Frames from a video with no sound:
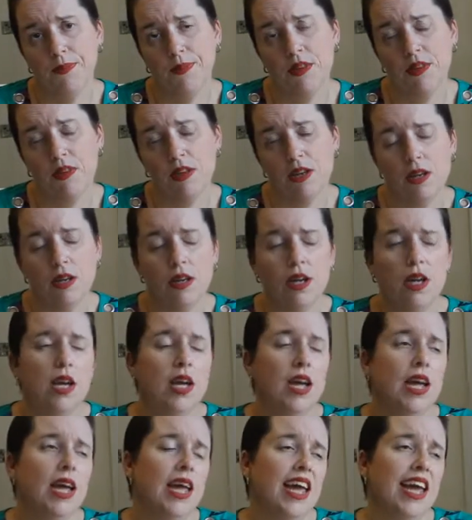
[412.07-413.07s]
So
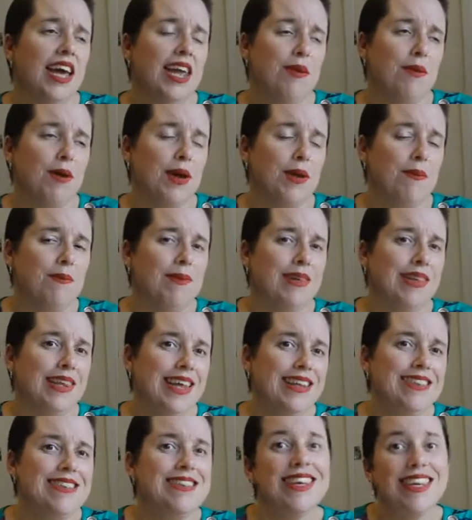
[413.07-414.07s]
anyway,
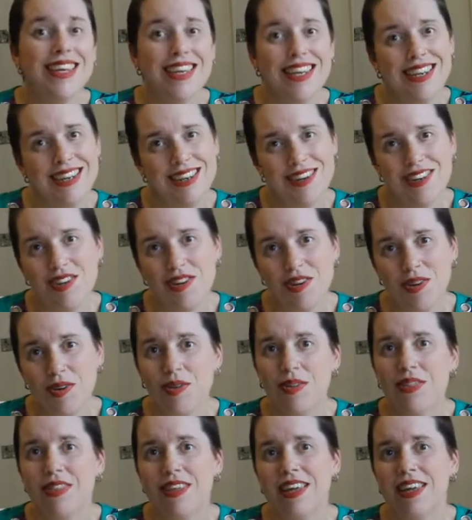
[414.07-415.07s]
let's get
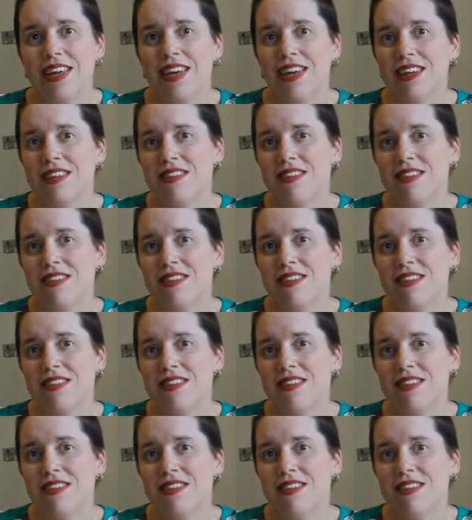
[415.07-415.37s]
into the